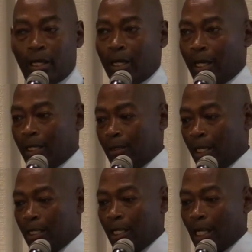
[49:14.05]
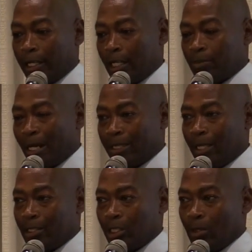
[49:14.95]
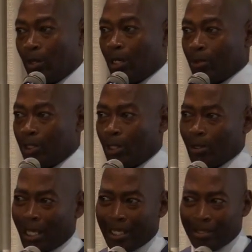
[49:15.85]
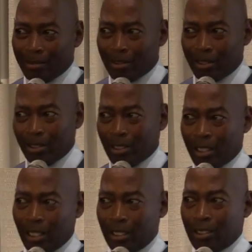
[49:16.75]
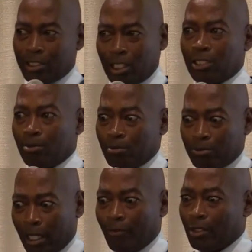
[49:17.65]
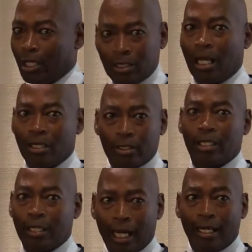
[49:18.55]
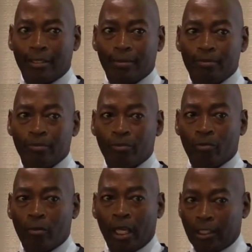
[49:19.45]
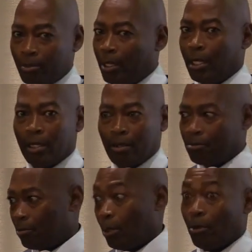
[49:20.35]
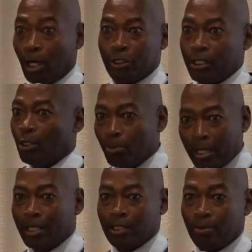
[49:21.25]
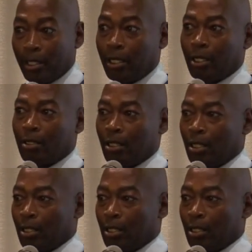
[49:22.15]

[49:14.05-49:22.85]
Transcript: And I guess my thing to you all, like, the system definitely does not look at guys as a being, or single men as a being,